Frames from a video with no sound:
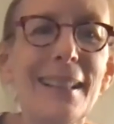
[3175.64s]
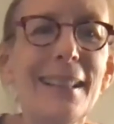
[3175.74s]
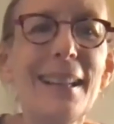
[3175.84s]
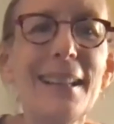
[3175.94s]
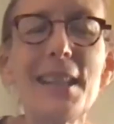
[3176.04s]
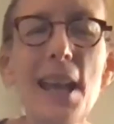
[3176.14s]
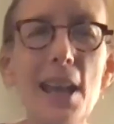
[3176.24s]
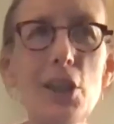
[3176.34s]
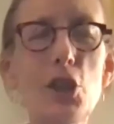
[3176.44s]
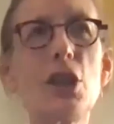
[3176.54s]

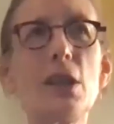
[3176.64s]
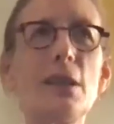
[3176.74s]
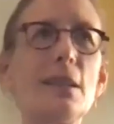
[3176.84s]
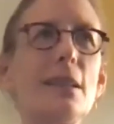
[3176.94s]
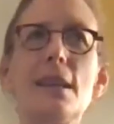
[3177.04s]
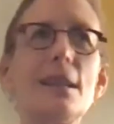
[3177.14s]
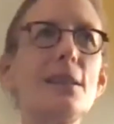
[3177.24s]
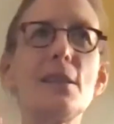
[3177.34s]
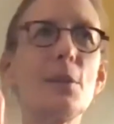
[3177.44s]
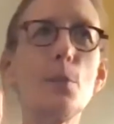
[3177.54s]
Attention
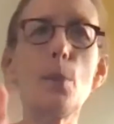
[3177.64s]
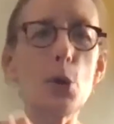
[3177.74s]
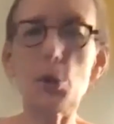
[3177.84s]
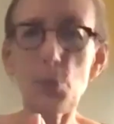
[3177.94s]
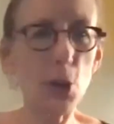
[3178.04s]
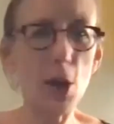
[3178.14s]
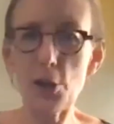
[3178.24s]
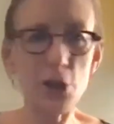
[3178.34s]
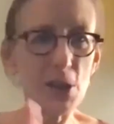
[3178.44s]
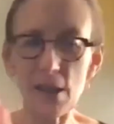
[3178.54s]
is the most
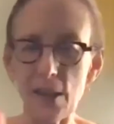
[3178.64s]
precious,